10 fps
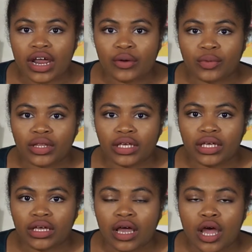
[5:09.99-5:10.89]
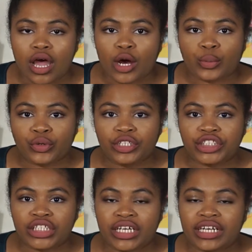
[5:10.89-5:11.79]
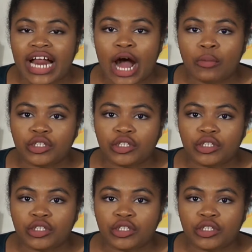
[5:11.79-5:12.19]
and I really appreciated how